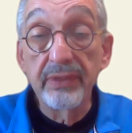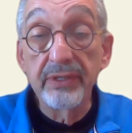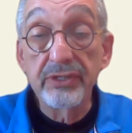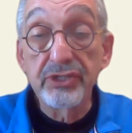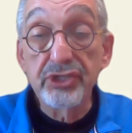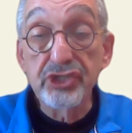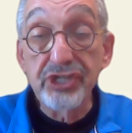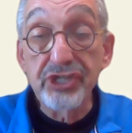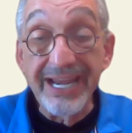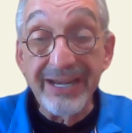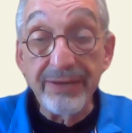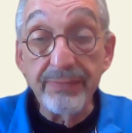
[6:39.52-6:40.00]

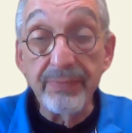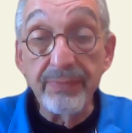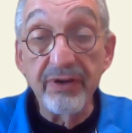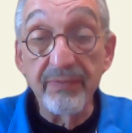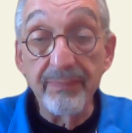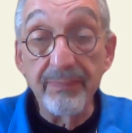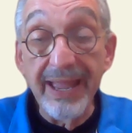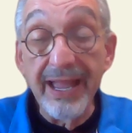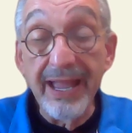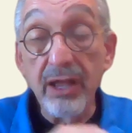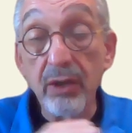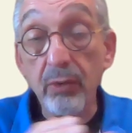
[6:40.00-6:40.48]
the
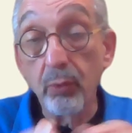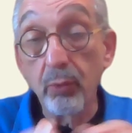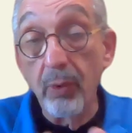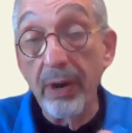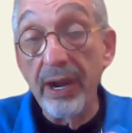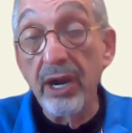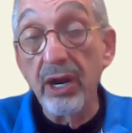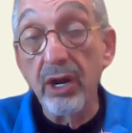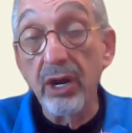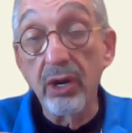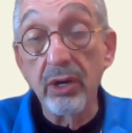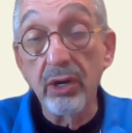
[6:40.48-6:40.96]
segment of bowel
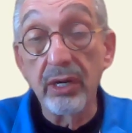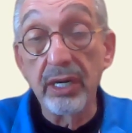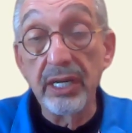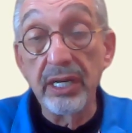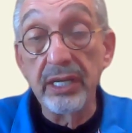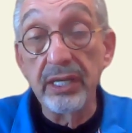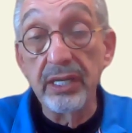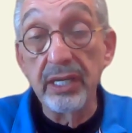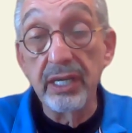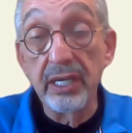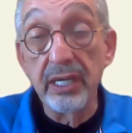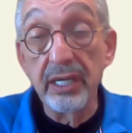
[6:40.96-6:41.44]
where
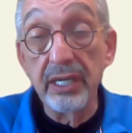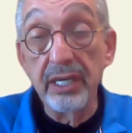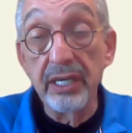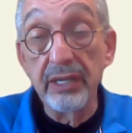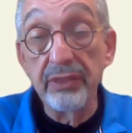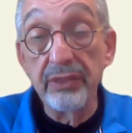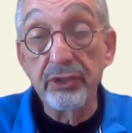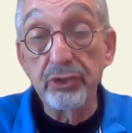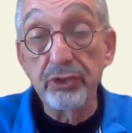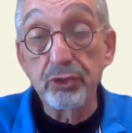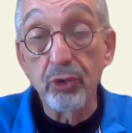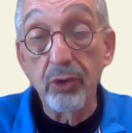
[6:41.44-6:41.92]

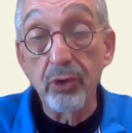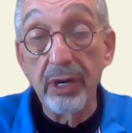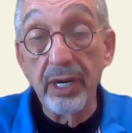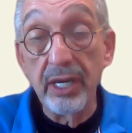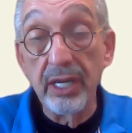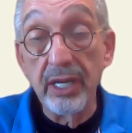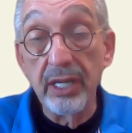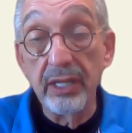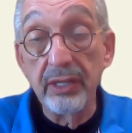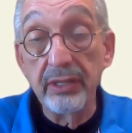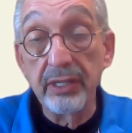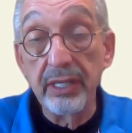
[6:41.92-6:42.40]
in
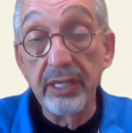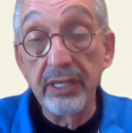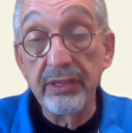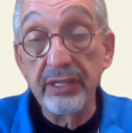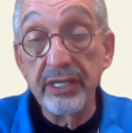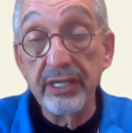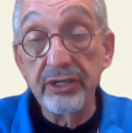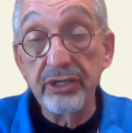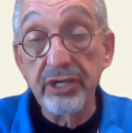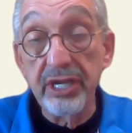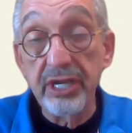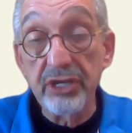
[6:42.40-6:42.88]

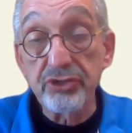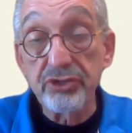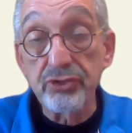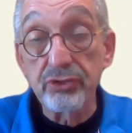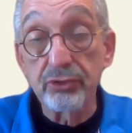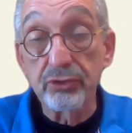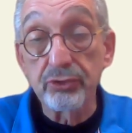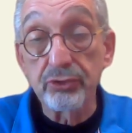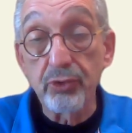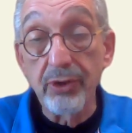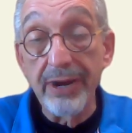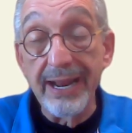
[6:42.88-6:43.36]
the
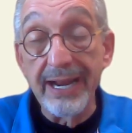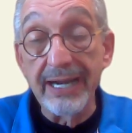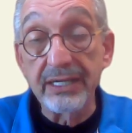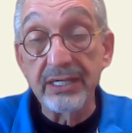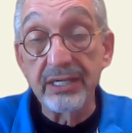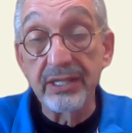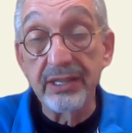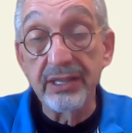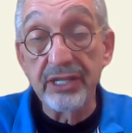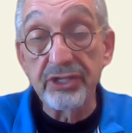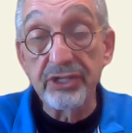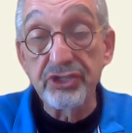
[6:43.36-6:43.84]
intestinal
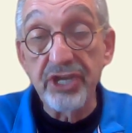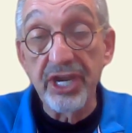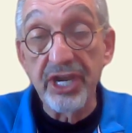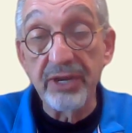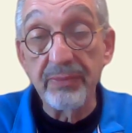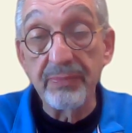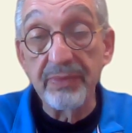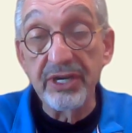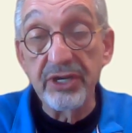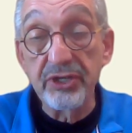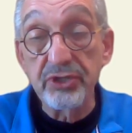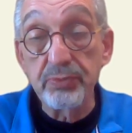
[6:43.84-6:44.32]
tract that
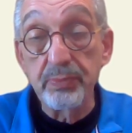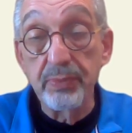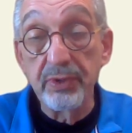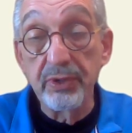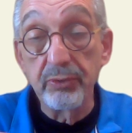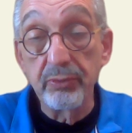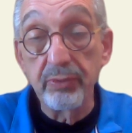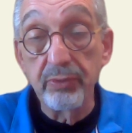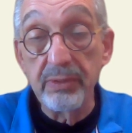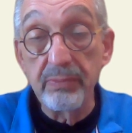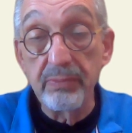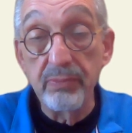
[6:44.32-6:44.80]
segment has
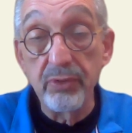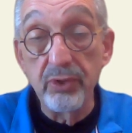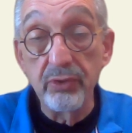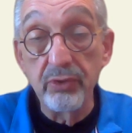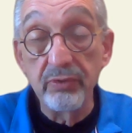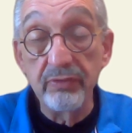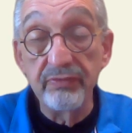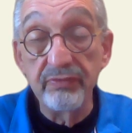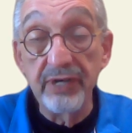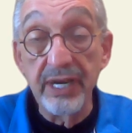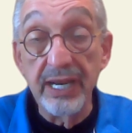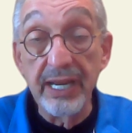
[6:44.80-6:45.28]
been
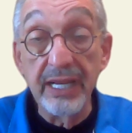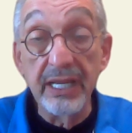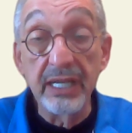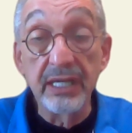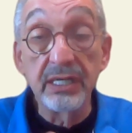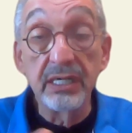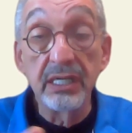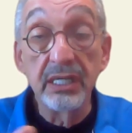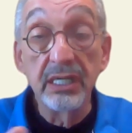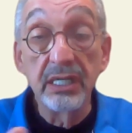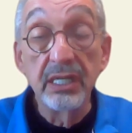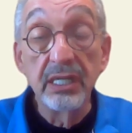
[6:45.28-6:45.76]
removed,
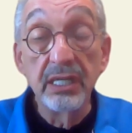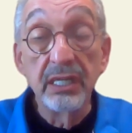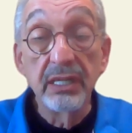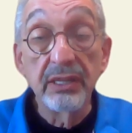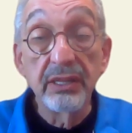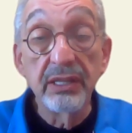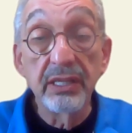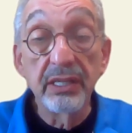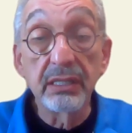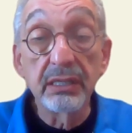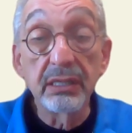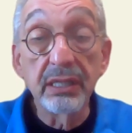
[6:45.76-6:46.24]
and
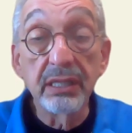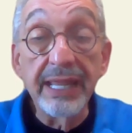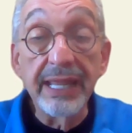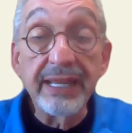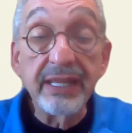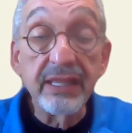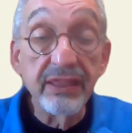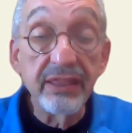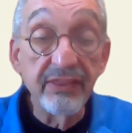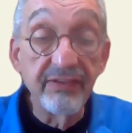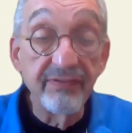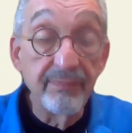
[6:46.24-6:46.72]
the
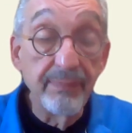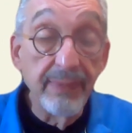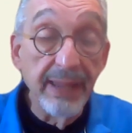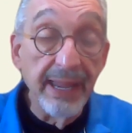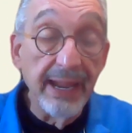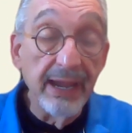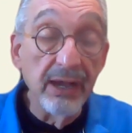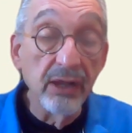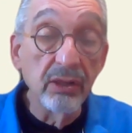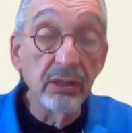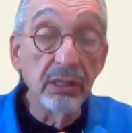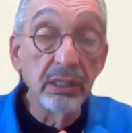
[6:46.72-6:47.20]
length of
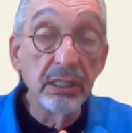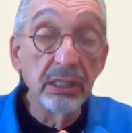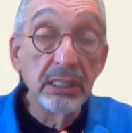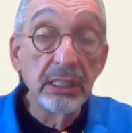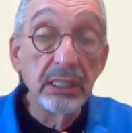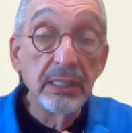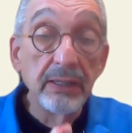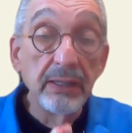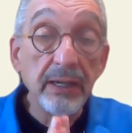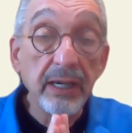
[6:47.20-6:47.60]
bowel.